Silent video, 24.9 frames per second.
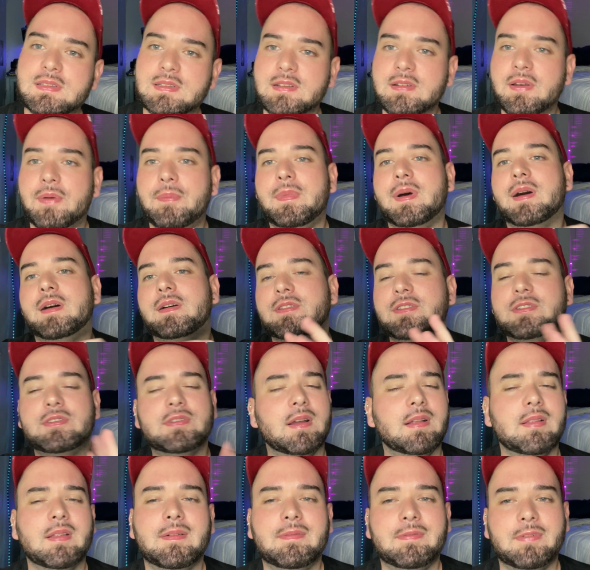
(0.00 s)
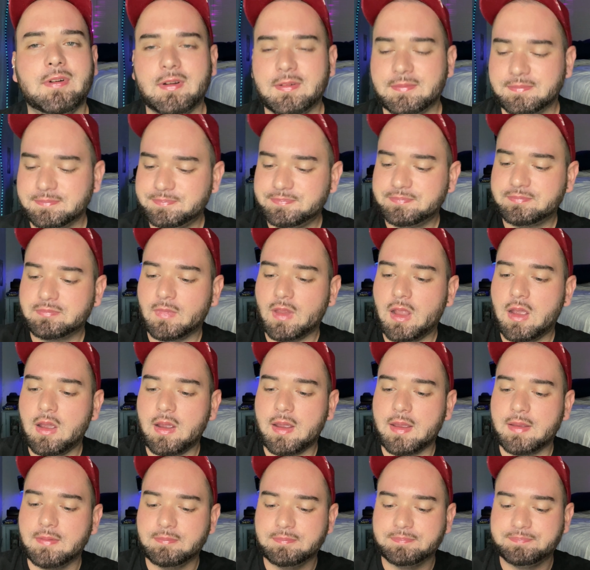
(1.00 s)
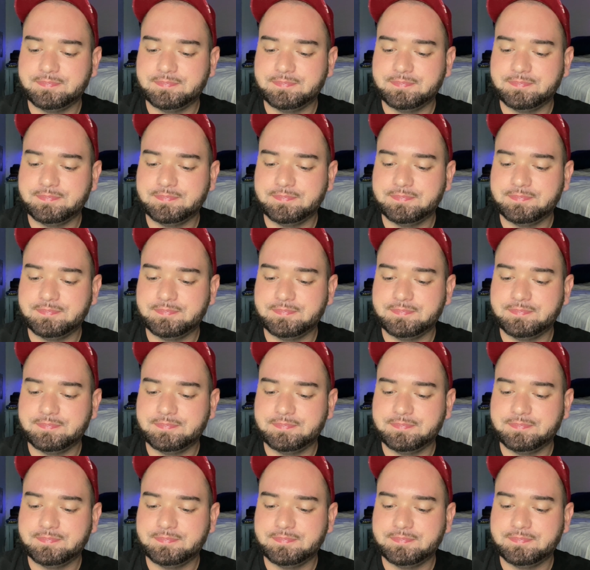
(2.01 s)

come out. Dude, I love fall. All right,